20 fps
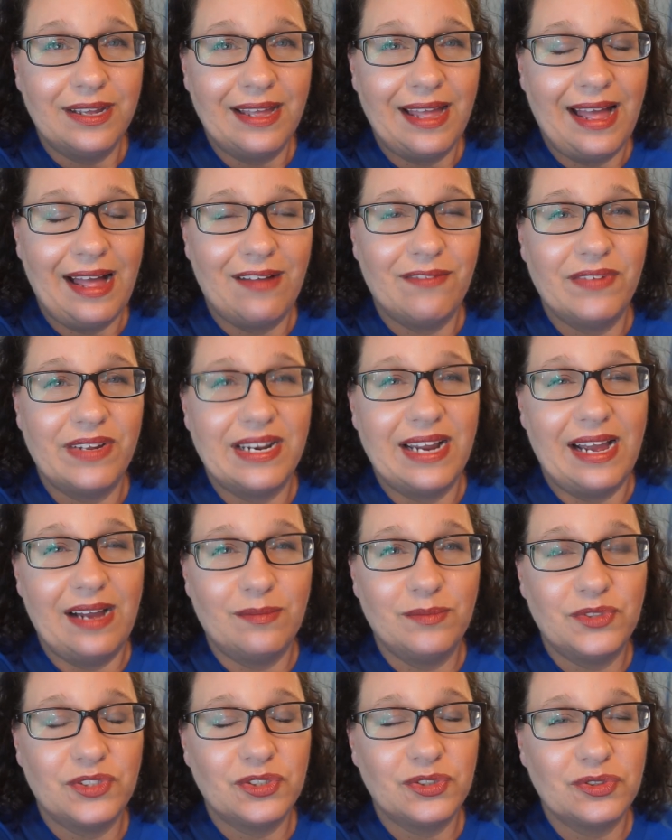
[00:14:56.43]
Have an
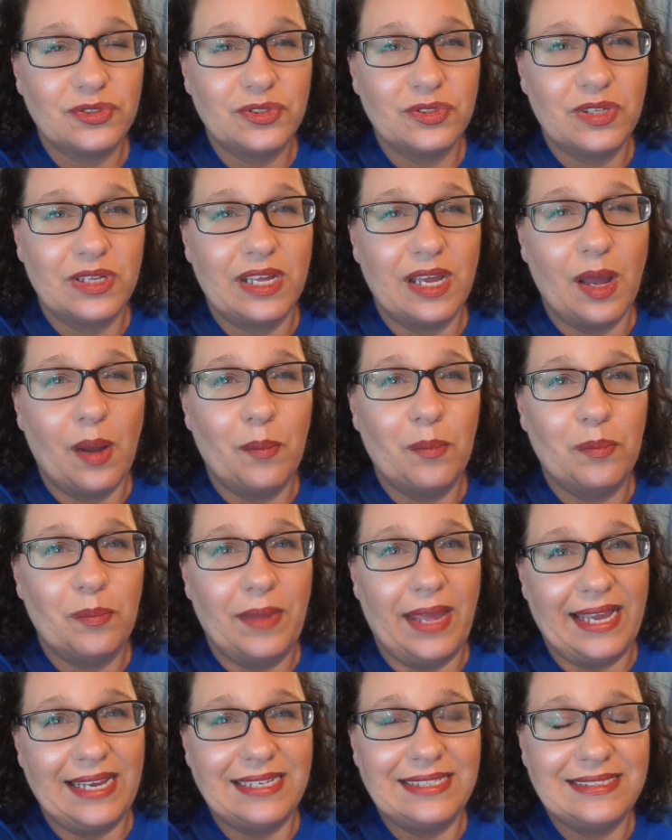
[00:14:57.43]
absolutely
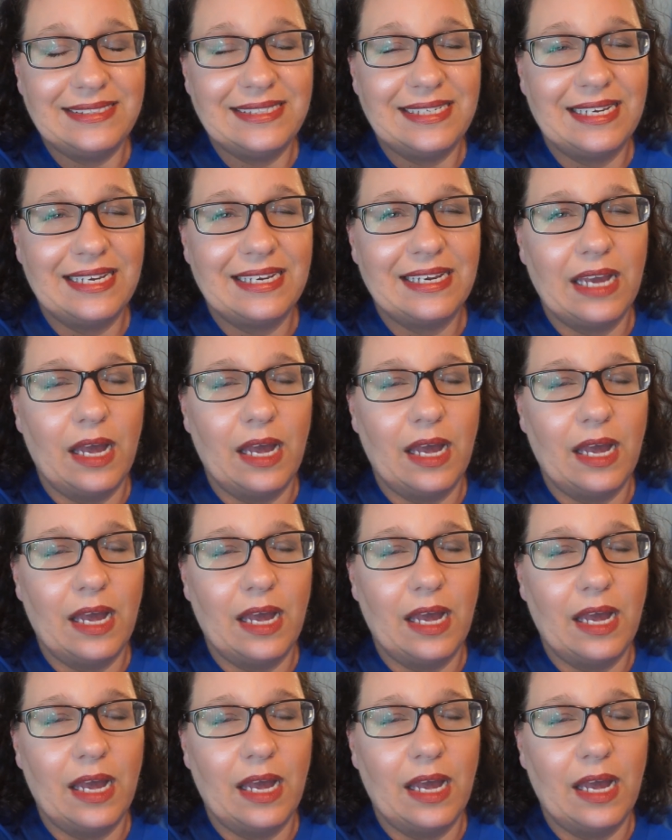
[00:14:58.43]
amazing,